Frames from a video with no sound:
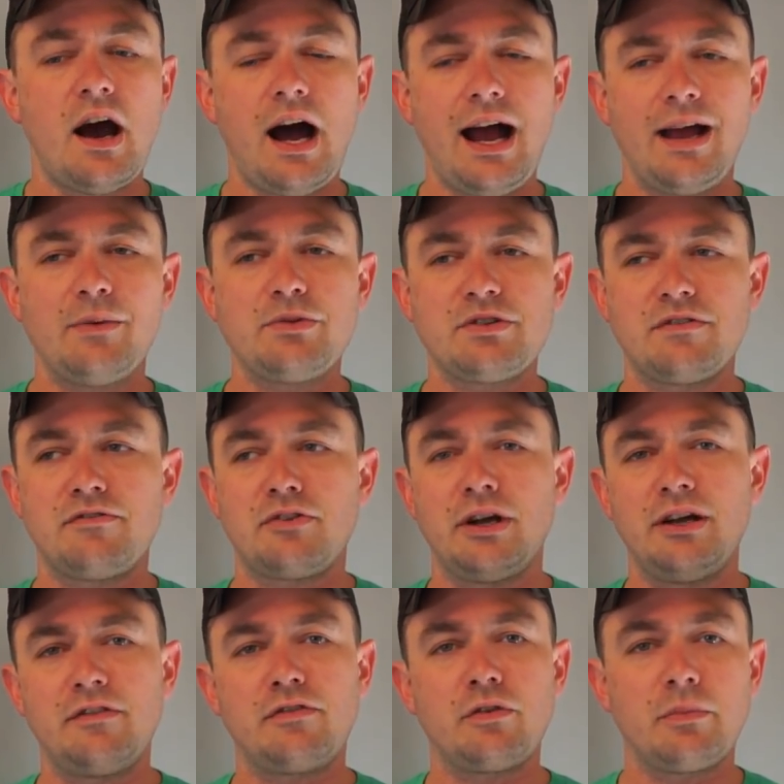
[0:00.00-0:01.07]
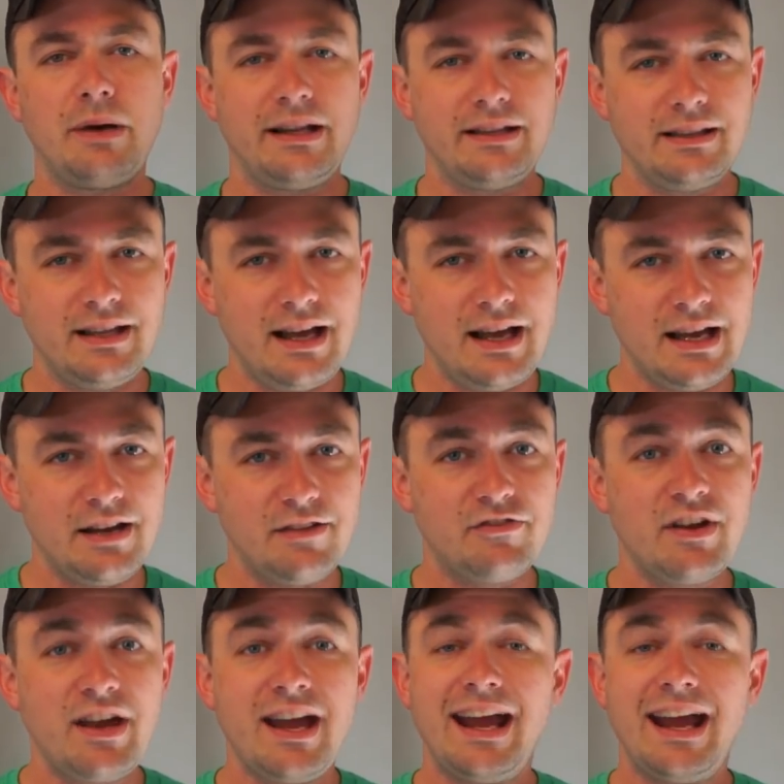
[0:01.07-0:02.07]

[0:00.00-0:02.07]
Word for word: I was afraid for my life,